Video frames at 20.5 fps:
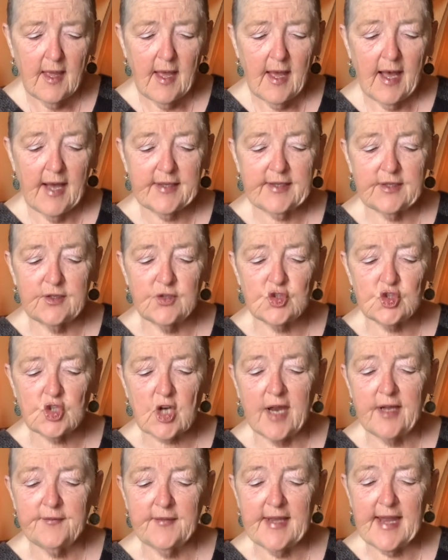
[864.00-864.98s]
A
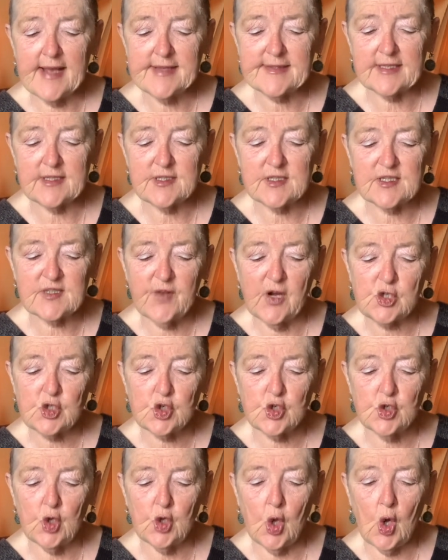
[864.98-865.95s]
child that has a
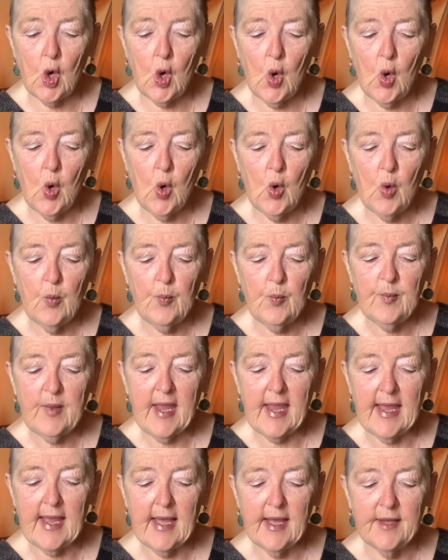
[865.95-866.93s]
dysfunctional home
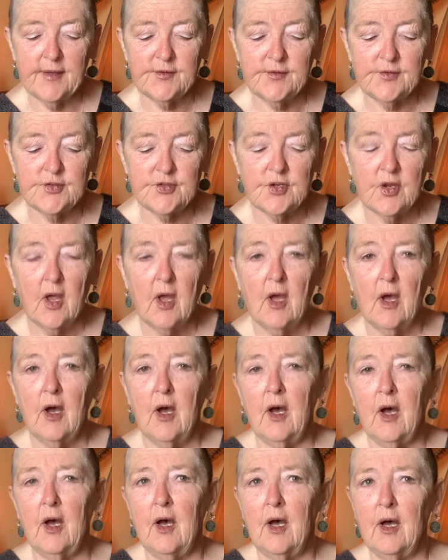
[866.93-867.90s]
and
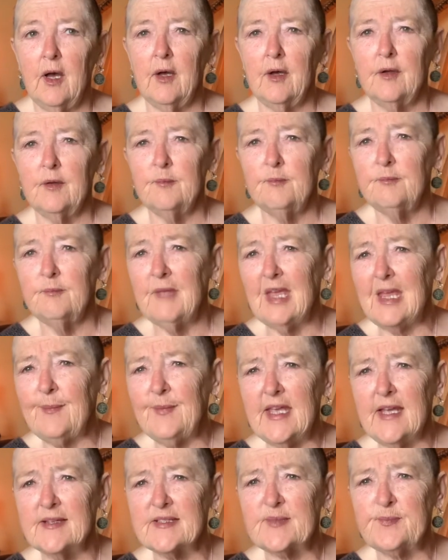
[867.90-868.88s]
maybe
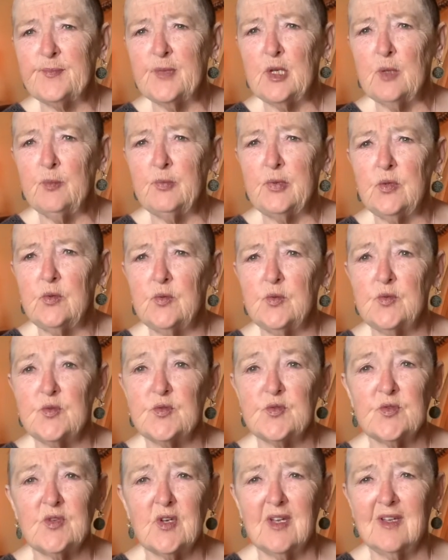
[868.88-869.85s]
has been
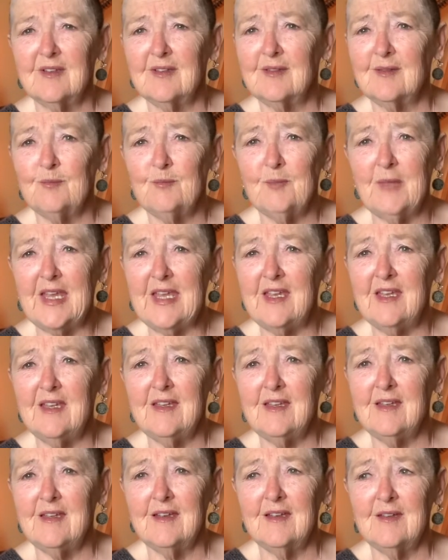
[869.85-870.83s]
abused
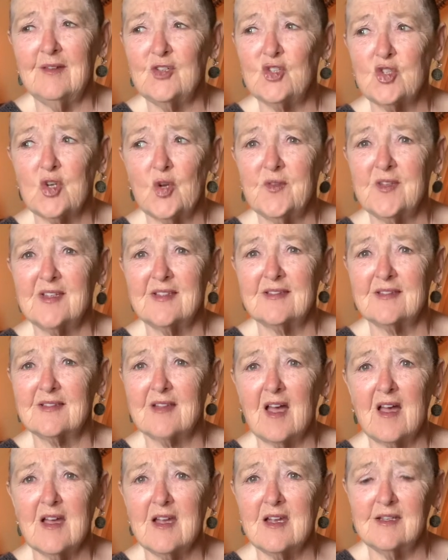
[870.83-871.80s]
may show these
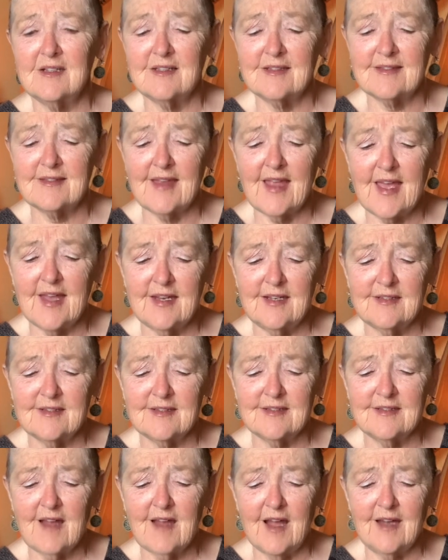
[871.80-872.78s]
signs, and
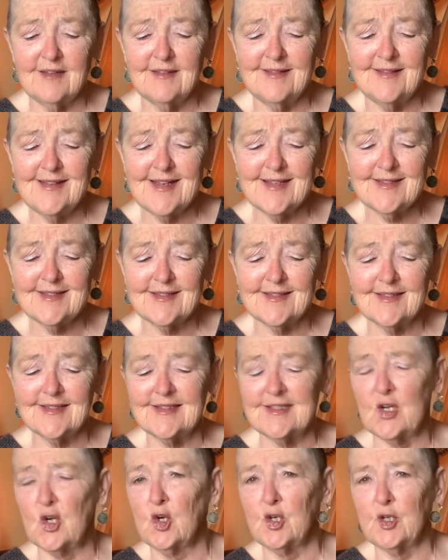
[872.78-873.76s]
it's not
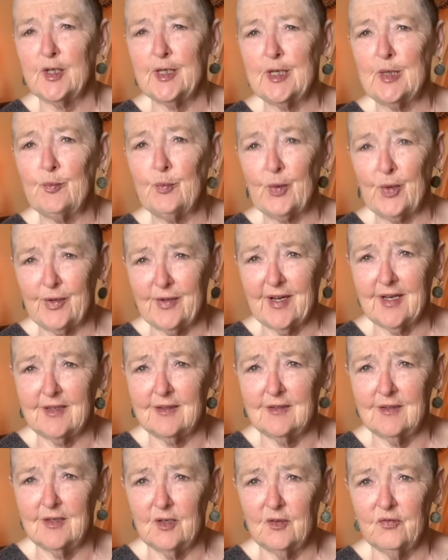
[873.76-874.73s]
necessarily
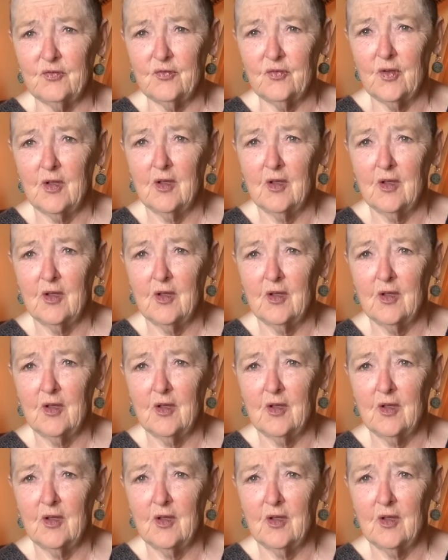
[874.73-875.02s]
predictive.